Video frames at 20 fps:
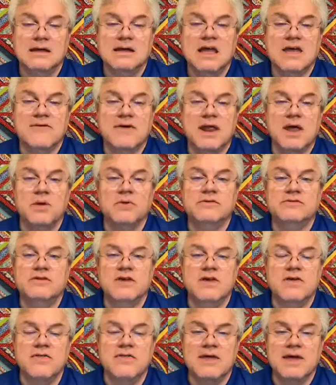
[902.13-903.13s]
If I don't
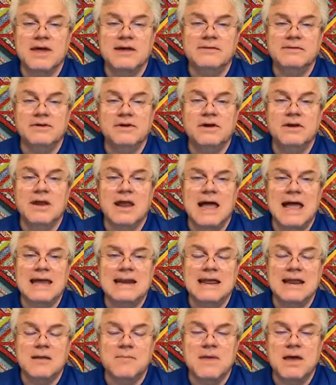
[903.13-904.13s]
see you then, good
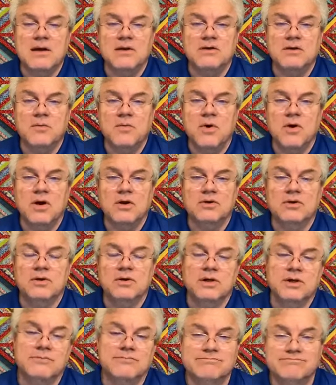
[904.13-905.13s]
night and a better tomorrow to
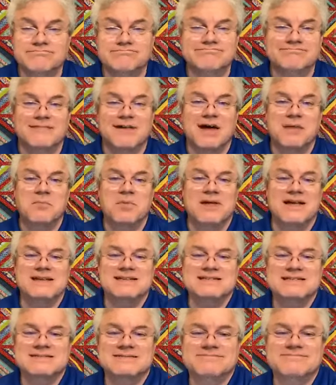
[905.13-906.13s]
you. God
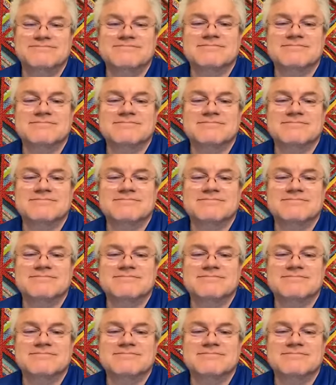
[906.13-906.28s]
bless.